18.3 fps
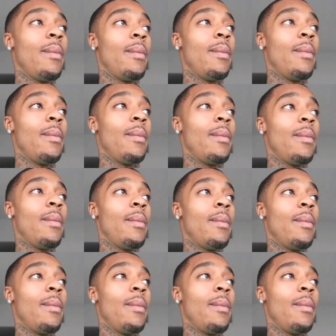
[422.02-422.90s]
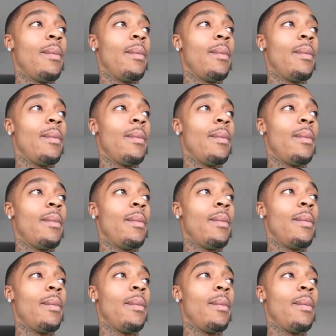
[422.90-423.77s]

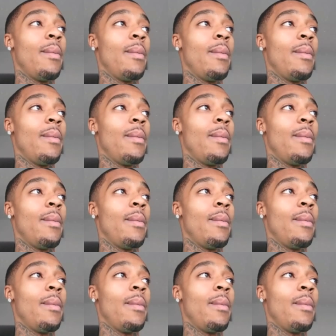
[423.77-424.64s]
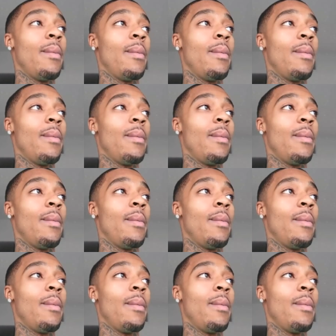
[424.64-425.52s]

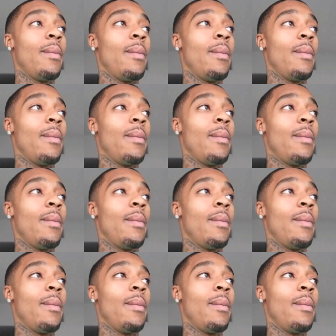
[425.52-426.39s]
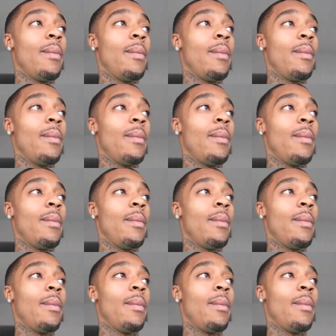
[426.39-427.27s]
This person isn't speaking.